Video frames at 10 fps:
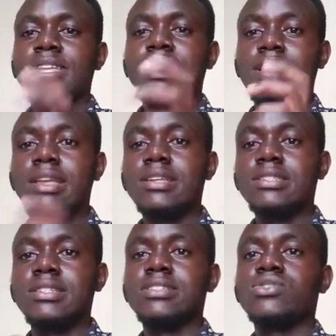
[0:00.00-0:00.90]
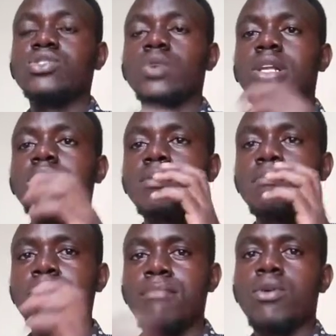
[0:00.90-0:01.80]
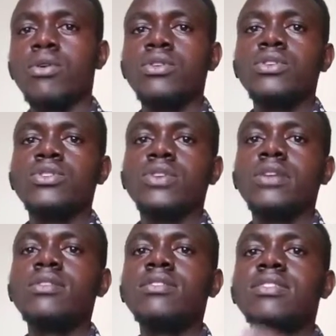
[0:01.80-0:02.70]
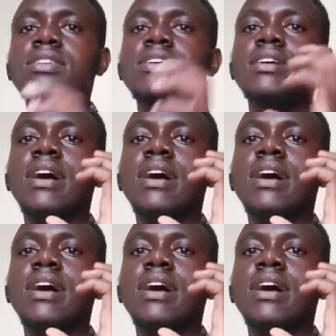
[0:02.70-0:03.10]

Less is usually more. So I don't think